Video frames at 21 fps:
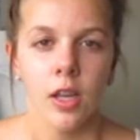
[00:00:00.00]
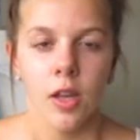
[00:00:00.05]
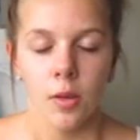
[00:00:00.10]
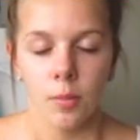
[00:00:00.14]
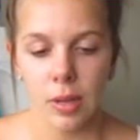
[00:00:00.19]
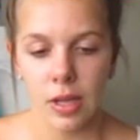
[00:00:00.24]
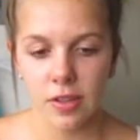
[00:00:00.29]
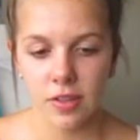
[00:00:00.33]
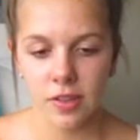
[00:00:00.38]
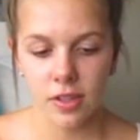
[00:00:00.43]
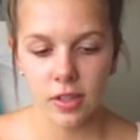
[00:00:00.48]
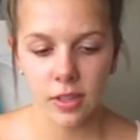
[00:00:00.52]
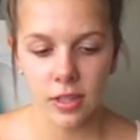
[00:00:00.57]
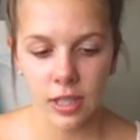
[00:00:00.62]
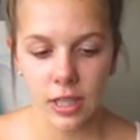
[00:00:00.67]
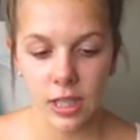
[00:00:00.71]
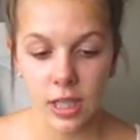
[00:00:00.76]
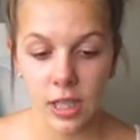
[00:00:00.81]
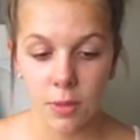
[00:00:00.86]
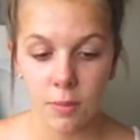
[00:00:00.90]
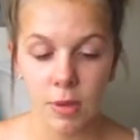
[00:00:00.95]

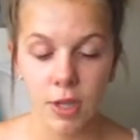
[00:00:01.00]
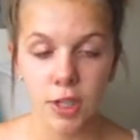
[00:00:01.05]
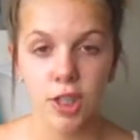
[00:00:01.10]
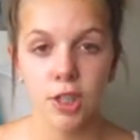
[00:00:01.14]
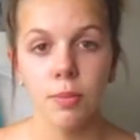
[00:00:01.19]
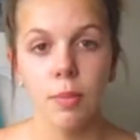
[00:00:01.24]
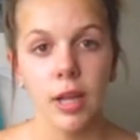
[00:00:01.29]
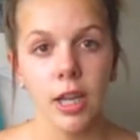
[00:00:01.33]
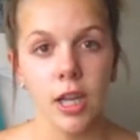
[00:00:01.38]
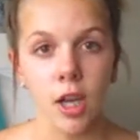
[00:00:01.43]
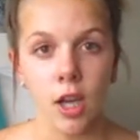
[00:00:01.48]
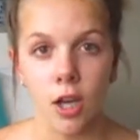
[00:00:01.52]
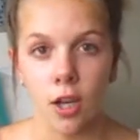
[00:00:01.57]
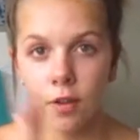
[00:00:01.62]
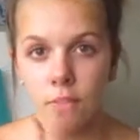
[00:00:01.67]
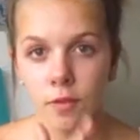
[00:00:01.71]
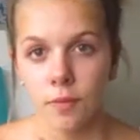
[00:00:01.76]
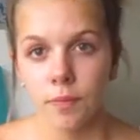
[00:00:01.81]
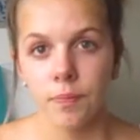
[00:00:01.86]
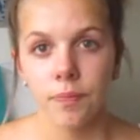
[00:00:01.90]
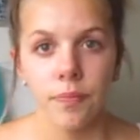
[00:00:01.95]
Basically, he measured my
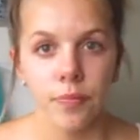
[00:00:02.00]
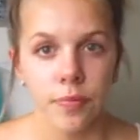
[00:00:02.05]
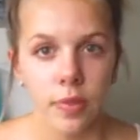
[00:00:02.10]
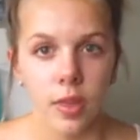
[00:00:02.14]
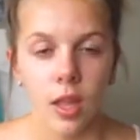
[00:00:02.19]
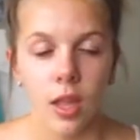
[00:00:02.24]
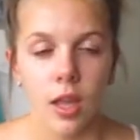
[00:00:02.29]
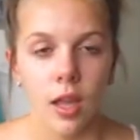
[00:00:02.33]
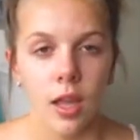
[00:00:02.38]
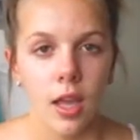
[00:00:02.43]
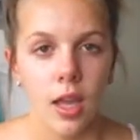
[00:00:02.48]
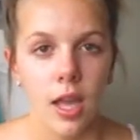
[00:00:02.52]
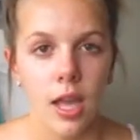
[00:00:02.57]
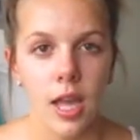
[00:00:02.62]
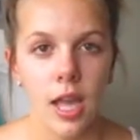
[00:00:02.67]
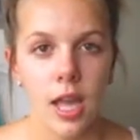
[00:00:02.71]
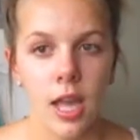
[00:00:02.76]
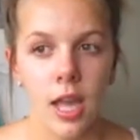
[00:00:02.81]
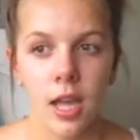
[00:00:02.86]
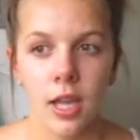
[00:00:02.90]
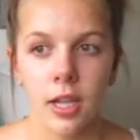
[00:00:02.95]
curve,
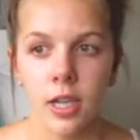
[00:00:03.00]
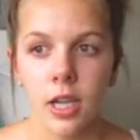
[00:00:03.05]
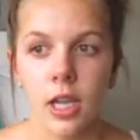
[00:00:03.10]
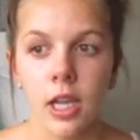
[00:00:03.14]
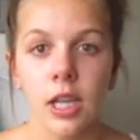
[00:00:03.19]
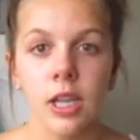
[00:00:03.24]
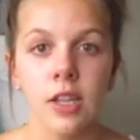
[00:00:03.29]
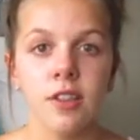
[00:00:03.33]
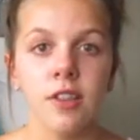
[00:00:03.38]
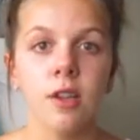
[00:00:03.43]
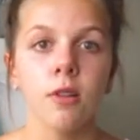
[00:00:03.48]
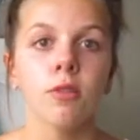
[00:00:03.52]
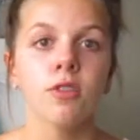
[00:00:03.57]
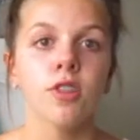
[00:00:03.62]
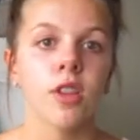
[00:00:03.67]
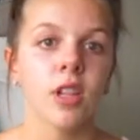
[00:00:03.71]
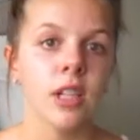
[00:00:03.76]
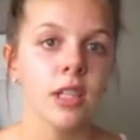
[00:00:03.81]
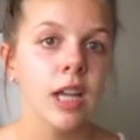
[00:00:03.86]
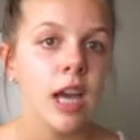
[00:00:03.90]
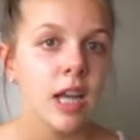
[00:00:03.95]
and he said it was
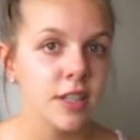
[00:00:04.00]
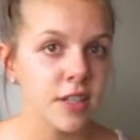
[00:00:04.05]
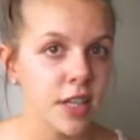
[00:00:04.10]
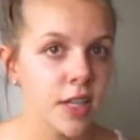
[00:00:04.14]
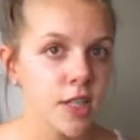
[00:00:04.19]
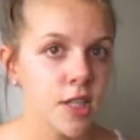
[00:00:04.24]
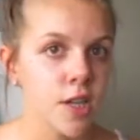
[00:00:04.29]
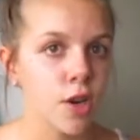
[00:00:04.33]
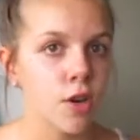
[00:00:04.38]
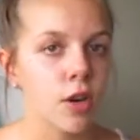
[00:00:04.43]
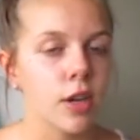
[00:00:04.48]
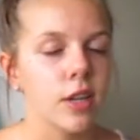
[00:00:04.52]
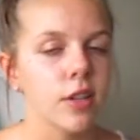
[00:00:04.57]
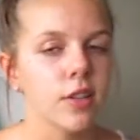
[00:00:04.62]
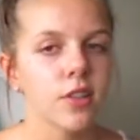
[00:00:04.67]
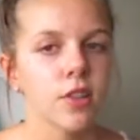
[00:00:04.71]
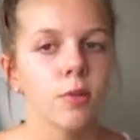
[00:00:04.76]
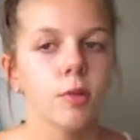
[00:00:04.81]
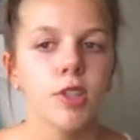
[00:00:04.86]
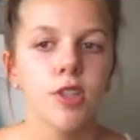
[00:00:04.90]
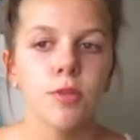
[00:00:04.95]
only 19
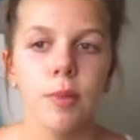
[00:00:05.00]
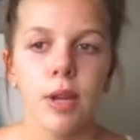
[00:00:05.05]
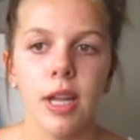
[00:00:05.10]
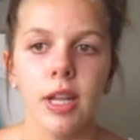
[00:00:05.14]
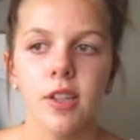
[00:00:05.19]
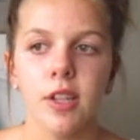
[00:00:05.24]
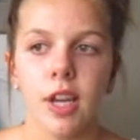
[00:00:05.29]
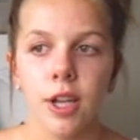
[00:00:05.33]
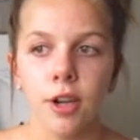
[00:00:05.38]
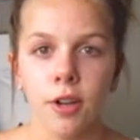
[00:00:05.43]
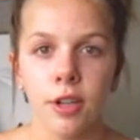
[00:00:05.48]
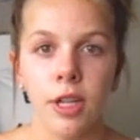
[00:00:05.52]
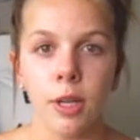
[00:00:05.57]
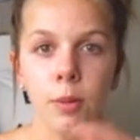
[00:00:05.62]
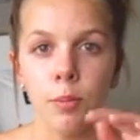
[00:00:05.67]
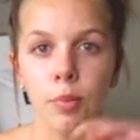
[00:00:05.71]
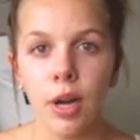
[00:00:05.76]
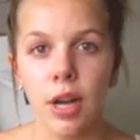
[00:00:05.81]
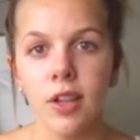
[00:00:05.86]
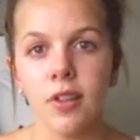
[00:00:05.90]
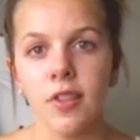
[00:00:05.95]
degrees, which means I don't
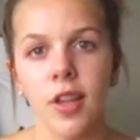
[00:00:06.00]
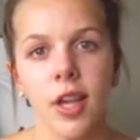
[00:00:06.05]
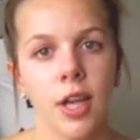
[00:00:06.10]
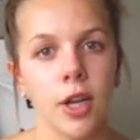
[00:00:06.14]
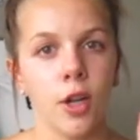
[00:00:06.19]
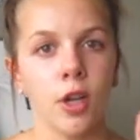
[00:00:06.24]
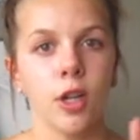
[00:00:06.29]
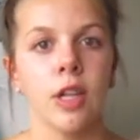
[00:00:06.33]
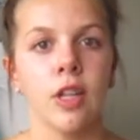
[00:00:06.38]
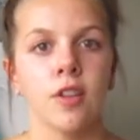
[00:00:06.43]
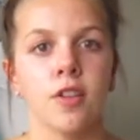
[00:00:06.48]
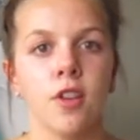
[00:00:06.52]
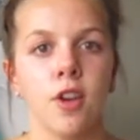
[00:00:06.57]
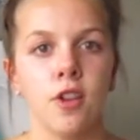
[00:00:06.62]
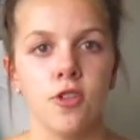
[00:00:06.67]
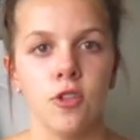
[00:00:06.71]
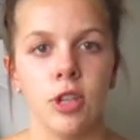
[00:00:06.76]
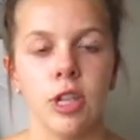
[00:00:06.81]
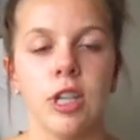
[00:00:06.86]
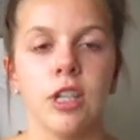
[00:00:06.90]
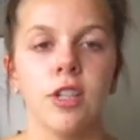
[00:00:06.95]
need bracing, I don't need
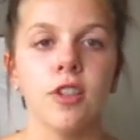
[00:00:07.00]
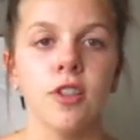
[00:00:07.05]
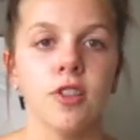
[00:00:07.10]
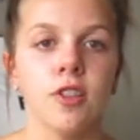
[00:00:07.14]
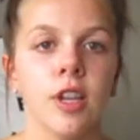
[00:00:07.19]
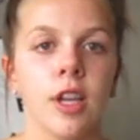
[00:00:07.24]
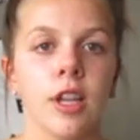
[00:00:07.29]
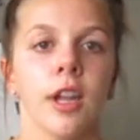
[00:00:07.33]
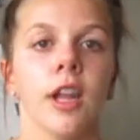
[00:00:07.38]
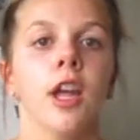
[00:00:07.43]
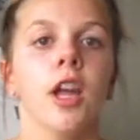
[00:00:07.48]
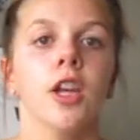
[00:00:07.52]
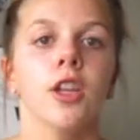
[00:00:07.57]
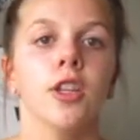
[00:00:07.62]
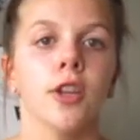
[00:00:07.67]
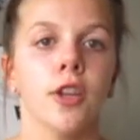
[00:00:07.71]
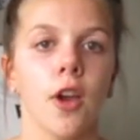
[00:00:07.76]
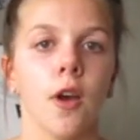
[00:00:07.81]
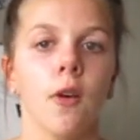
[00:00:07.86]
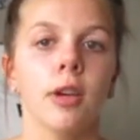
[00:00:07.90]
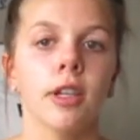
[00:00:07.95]
surgery. He just said
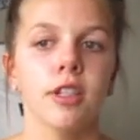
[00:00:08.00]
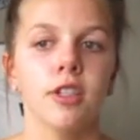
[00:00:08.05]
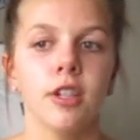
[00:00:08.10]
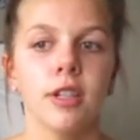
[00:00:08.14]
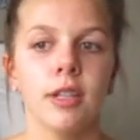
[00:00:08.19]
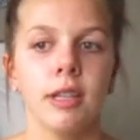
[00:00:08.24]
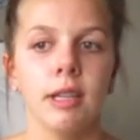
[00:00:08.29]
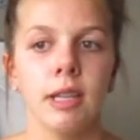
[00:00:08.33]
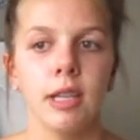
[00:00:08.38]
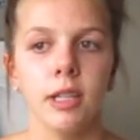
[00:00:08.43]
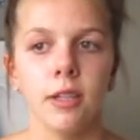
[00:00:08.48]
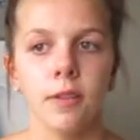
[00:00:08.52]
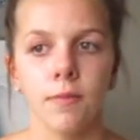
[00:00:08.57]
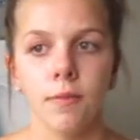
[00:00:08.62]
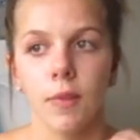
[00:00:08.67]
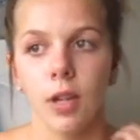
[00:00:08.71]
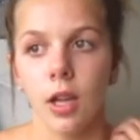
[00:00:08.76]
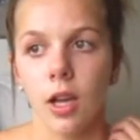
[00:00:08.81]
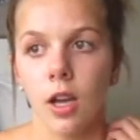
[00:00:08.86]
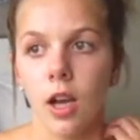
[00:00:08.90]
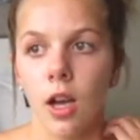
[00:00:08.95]
you're going to need
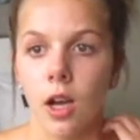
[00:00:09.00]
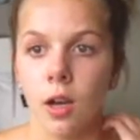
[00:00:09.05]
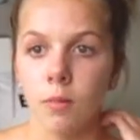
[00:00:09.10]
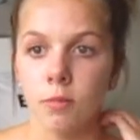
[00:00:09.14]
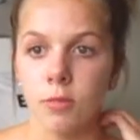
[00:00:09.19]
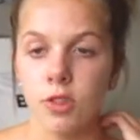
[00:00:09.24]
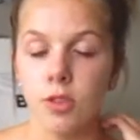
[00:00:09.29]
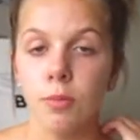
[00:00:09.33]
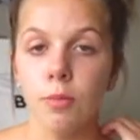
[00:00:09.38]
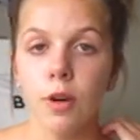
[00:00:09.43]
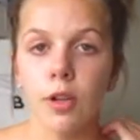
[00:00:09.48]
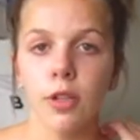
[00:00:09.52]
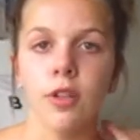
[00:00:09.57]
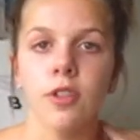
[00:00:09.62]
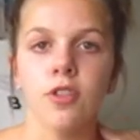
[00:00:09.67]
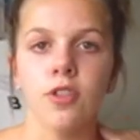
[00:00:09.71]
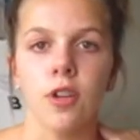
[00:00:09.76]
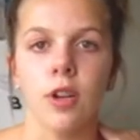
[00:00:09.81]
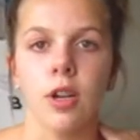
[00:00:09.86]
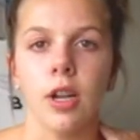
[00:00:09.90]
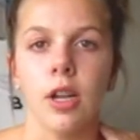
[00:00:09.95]
to
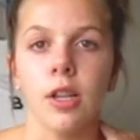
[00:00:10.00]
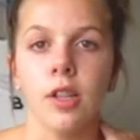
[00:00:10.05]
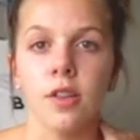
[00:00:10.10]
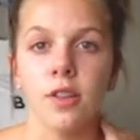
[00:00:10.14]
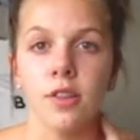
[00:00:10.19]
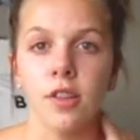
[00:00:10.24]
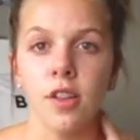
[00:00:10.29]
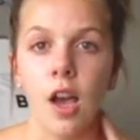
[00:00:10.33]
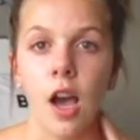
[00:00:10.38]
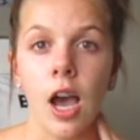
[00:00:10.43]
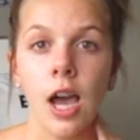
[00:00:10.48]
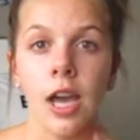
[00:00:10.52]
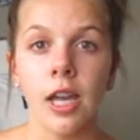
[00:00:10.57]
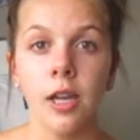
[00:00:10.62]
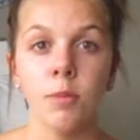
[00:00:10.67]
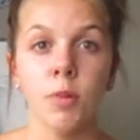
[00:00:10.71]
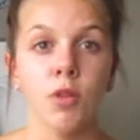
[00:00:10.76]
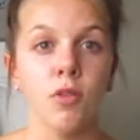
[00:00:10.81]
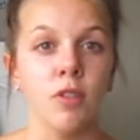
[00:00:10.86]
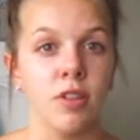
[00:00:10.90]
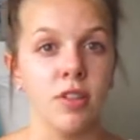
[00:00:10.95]
monitor it, as I
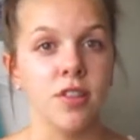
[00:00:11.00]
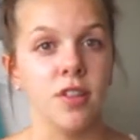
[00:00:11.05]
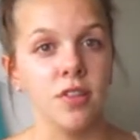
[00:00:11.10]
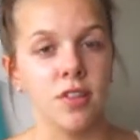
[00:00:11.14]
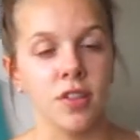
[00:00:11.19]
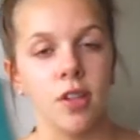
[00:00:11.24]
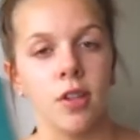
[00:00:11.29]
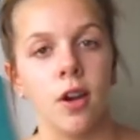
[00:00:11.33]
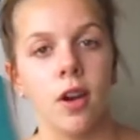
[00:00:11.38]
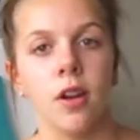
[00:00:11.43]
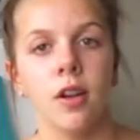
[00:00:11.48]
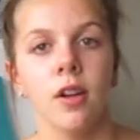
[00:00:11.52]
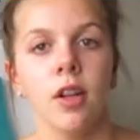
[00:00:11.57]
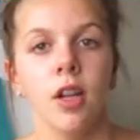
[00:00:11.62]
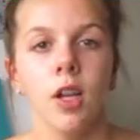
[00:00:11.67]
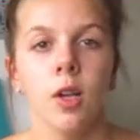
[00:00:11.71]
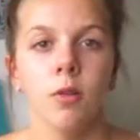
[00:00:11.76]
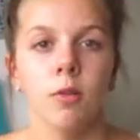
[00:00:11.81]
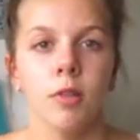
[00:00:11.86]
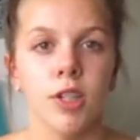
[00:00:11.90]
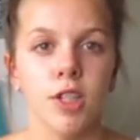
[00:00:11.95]
am a RISA 0,
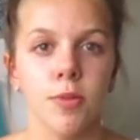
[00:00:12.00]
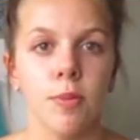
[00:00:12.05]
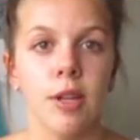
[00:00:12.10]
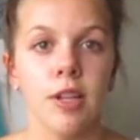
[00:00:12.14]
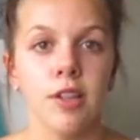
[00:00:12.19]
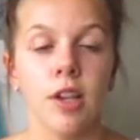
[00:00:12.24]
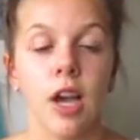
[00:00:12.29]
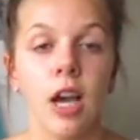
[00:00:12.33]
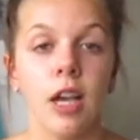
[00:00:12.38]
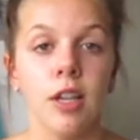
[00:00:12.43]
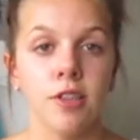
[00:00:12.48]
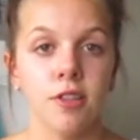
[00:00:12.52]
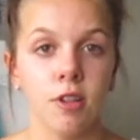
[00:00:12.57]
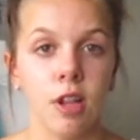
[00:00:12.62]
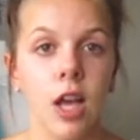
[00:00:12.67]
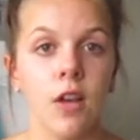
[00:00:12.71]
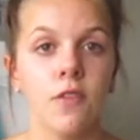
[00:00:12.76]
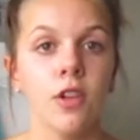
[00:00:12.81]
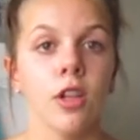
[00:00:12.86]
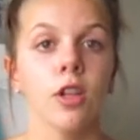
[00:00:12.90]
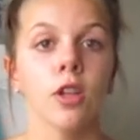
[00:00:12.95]
which means I still
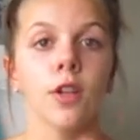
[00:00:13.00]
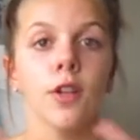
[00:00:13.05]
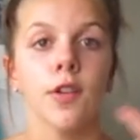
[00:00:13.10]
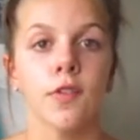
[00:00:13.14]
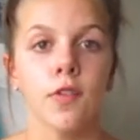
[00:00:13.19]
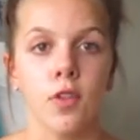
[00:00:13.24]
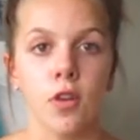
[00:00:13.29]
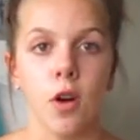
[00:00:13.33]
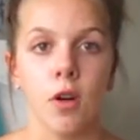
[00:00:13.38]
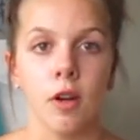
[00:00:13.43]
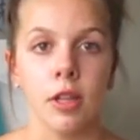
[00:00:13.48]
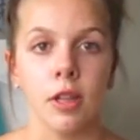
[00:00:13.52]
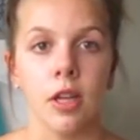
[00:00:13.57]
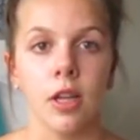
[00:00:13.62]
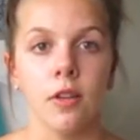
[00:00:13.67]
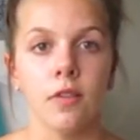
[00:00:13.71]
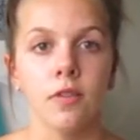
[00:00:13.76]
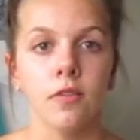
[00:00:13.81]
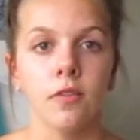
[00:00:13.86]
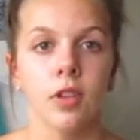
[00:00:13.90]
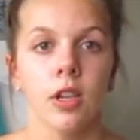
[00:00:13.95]
have a lot of growing
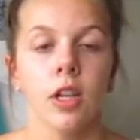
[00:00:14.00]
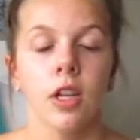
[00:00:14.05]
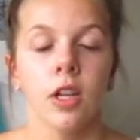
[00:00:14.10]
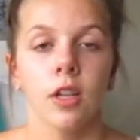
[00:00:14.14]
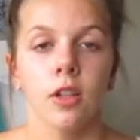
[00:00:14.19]
left.